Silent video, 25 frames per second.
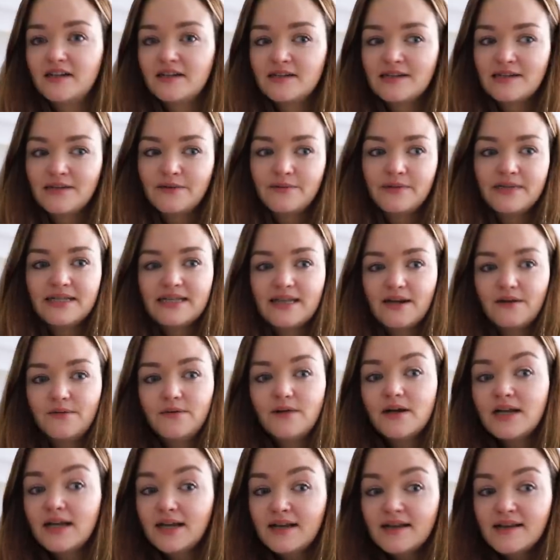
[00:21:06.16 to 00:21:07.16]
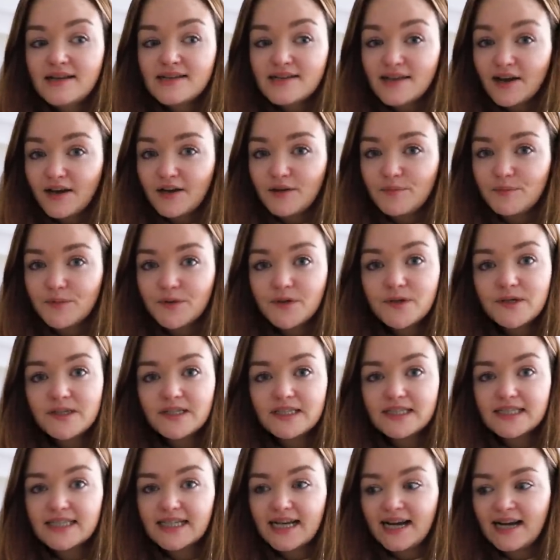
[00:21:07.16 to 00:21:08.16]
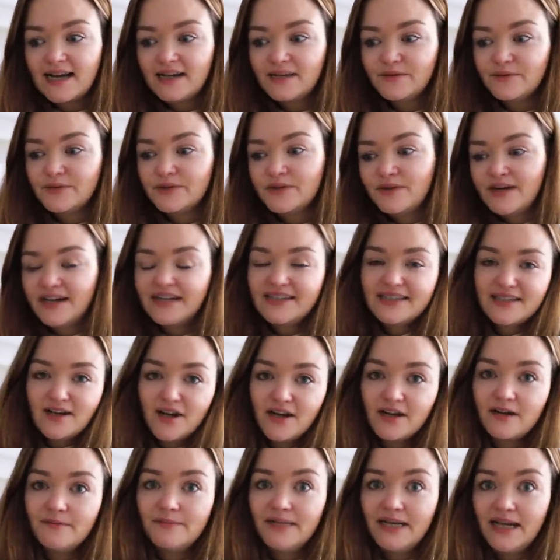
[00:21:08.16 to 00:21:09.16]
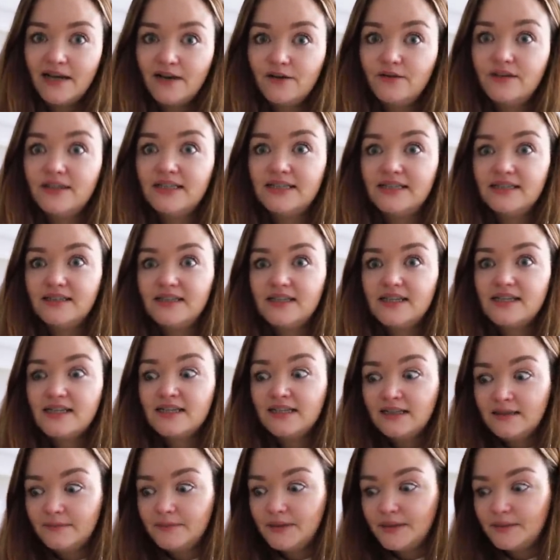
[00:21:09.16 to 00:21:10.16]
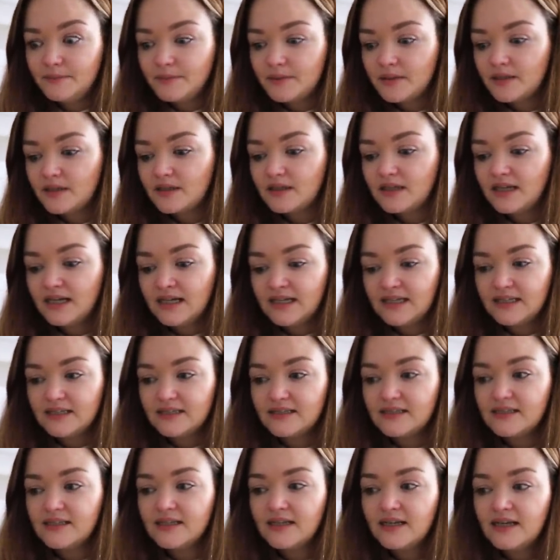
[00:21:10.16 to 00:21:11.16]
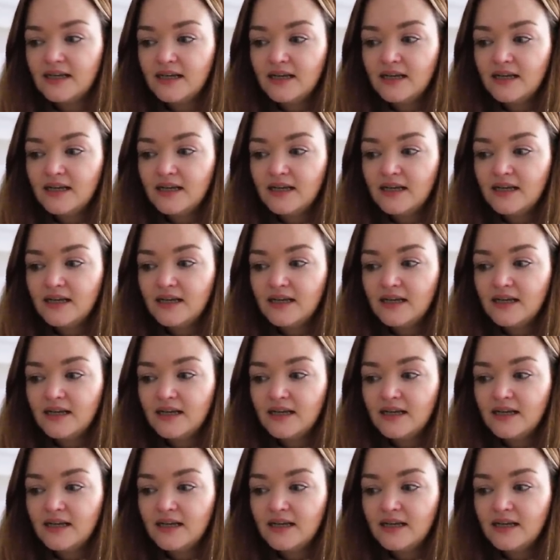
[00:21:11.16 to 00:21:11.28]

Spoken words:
because I was out signing books, and it was great to kind of be out and see people, and